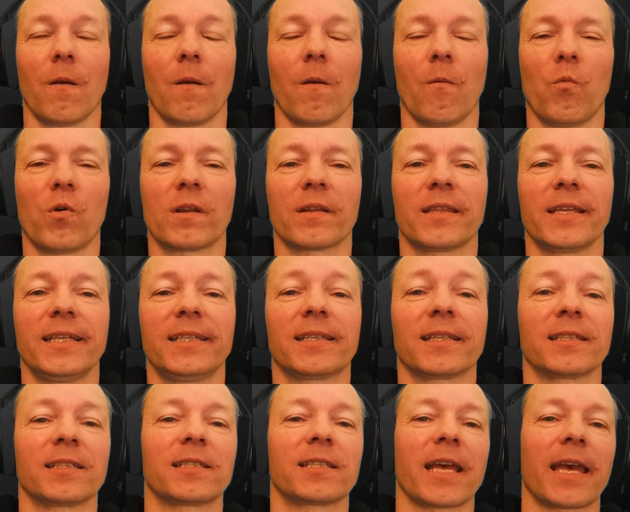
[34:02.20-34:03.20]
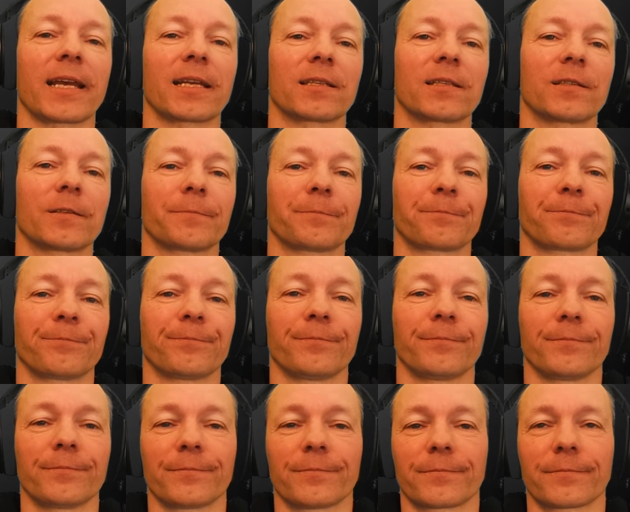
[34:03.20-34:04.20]
What are these insects?
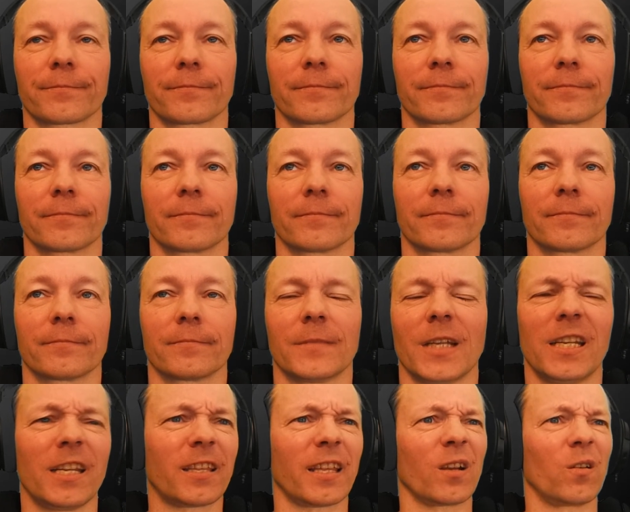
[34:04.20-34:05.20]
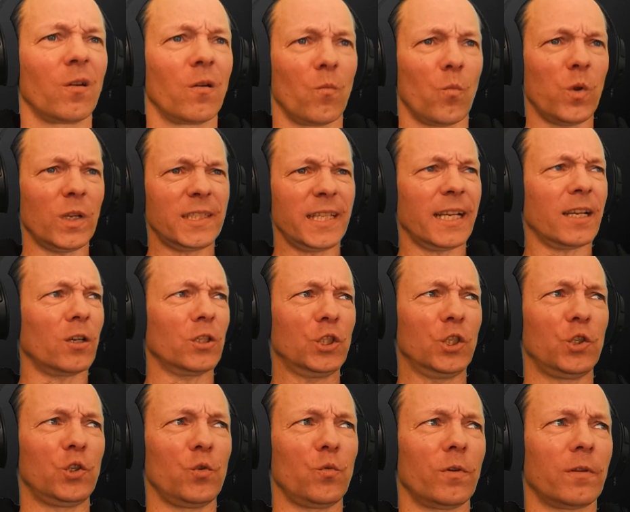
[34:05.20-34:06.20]
And you think, what's that got
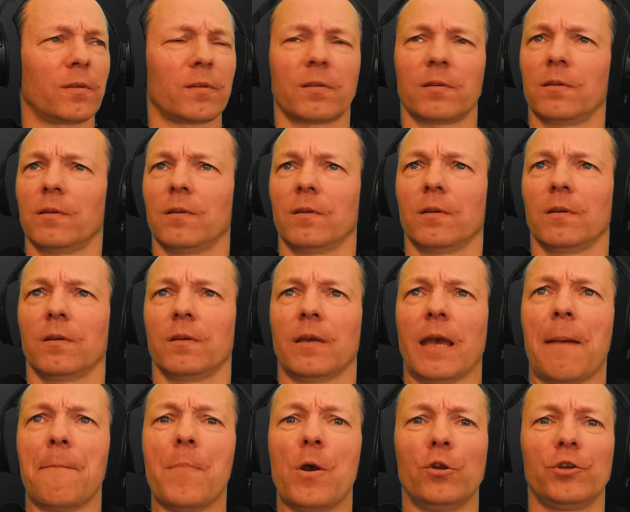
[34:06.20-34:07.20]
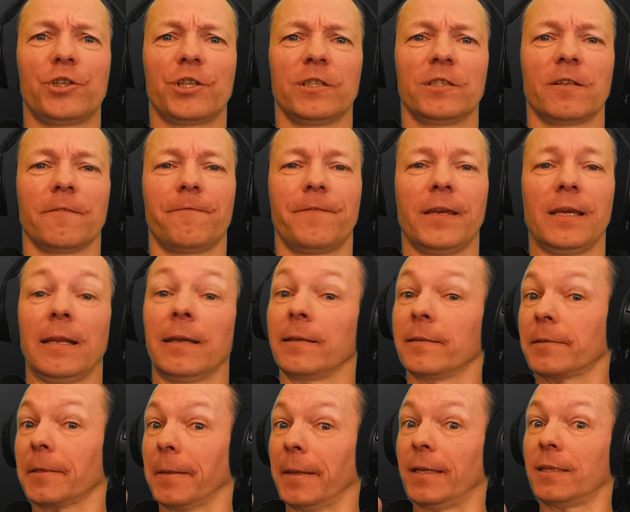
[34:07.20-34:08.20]
to do with emotions and
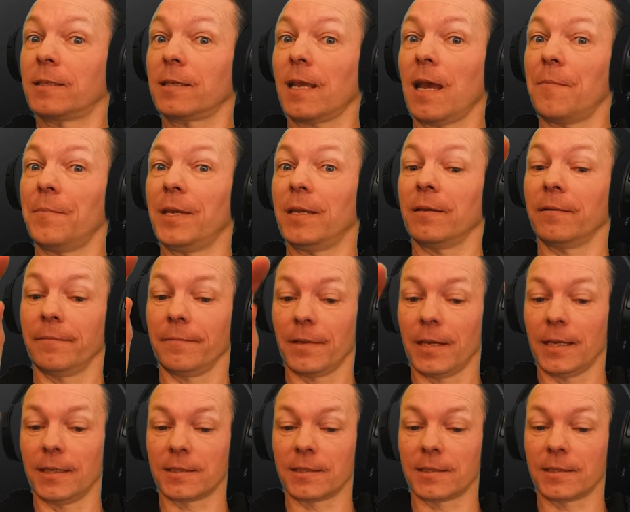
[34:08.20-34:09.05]
feelings? It's coming.